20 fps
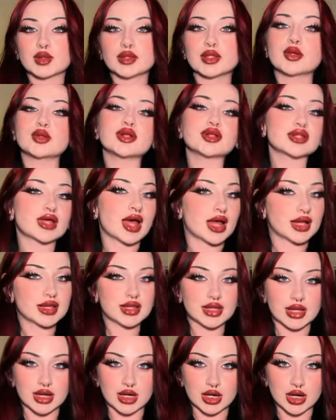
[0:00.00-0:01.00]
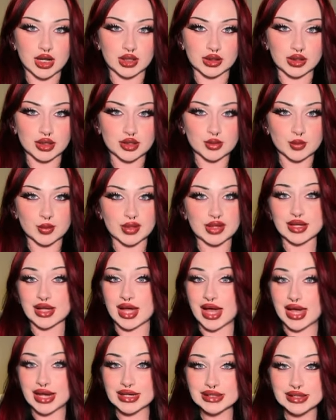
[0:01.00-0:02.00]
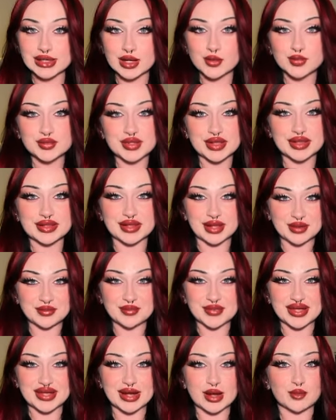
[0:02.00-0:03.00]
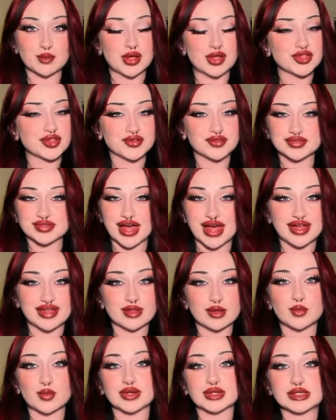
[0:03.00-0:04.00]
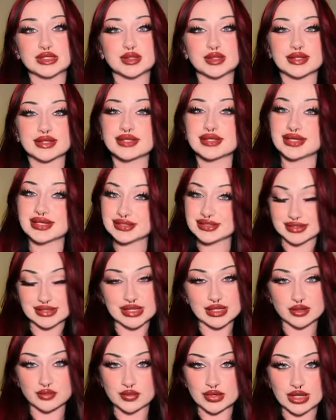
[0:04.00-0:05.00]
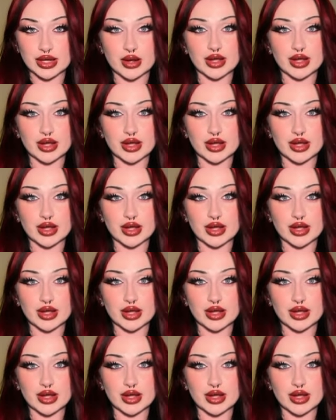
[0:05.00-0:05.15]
Lunar Tides Hair Colors was kind enough to send me a bunch of dye that we're using in today's video.